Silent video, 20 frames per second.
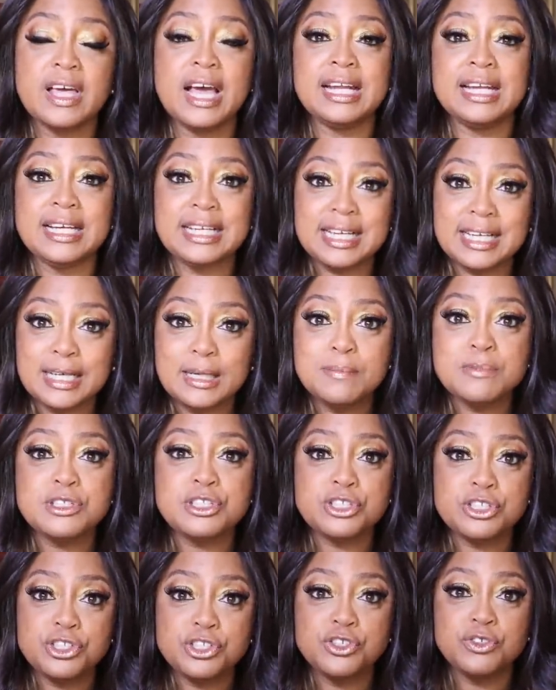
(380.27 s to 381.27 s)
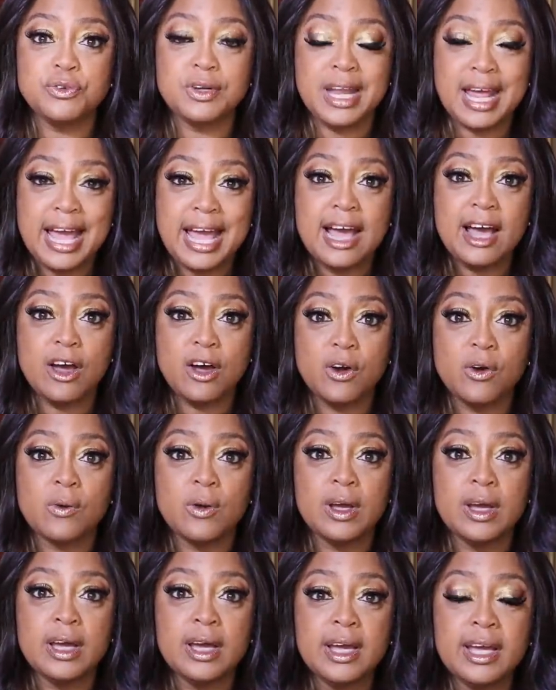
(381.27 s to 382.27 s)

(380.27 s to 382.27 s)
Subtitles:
that it comes to you now.